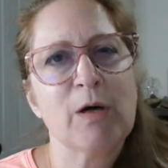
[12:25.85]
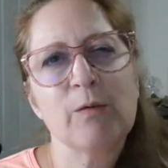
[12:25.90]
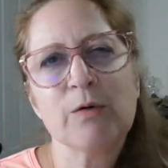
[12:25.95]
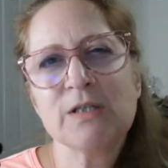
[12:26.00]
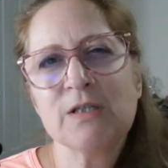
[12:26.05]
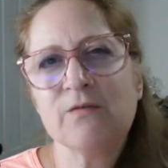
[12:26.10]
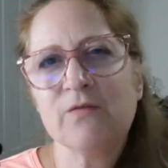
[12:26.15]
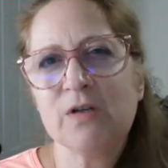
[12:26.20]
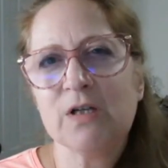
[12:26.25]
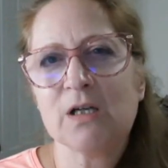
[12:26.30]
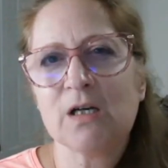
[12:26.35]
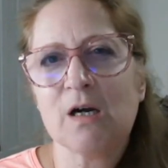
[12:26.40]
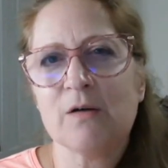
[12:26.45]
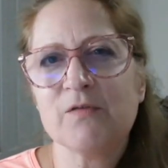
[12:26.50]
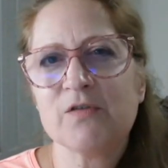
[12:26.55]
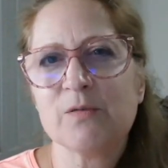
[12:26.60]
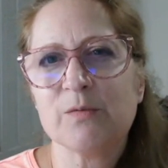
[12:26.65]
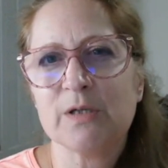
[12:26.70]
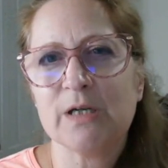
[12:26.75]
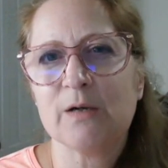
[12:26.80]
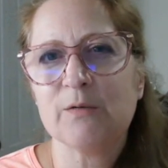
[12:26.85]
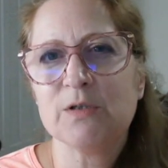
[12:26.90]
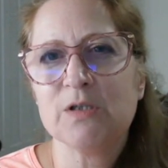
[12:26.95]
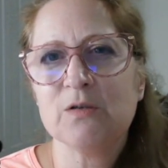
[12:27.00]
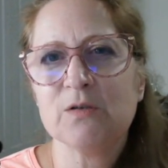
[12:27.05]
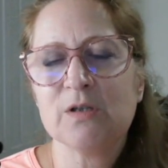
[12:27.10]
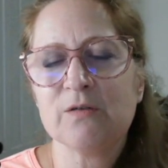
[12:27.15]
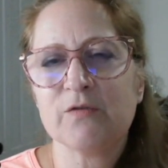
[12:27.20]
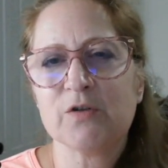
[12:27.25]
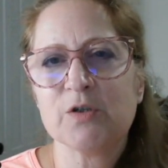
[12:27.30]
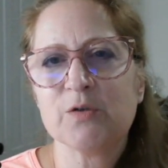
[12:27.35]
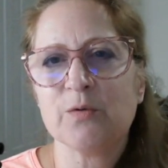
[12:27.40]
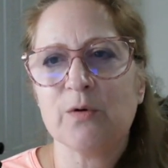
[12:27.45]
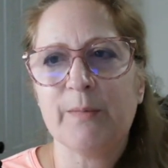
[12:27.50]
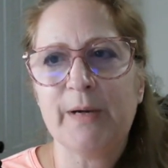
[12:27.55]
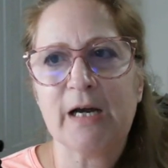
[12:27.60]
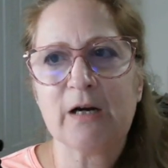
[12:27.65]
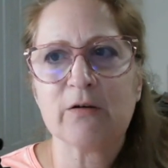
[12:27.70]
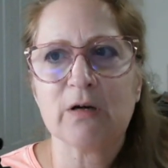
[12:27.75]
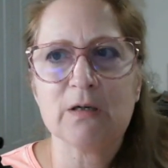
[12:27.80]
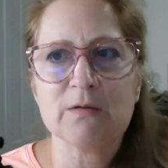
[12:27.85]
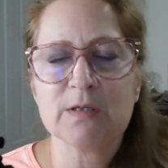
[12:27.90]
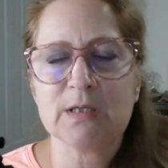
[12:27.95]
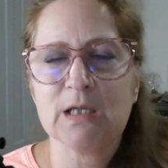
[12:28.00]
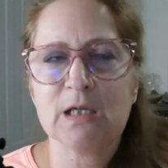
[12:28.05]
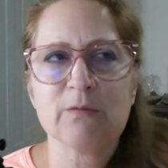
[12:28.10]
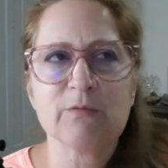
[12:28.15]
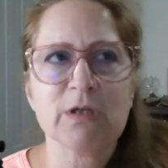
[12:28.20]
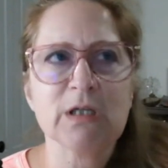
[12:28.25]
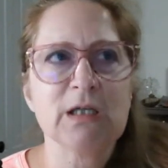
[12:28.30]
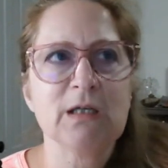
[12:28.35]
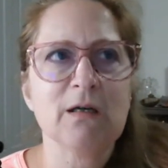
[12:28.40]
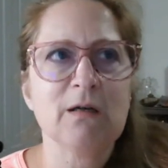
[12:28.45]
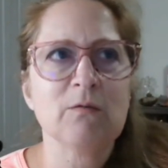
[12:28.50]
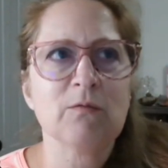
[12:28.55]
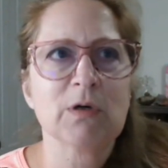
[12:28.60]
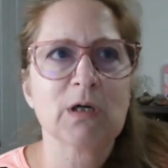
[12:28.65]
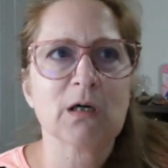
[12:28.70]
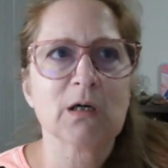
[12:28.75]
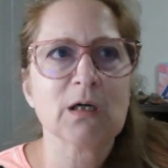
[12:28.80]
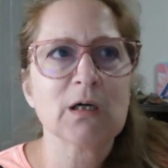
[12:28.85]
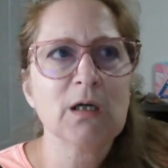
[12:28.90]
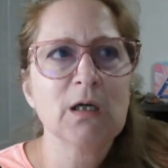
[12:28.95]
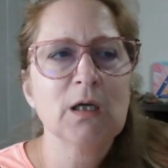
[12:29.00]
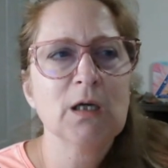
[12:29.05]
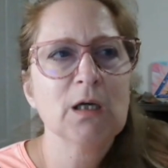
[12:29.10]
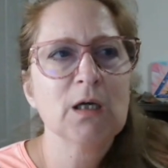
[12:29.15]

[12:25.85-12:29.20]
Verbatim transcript: I wasn't feeling comfortable, and I was using virtual backgrounds, and that really didn't work.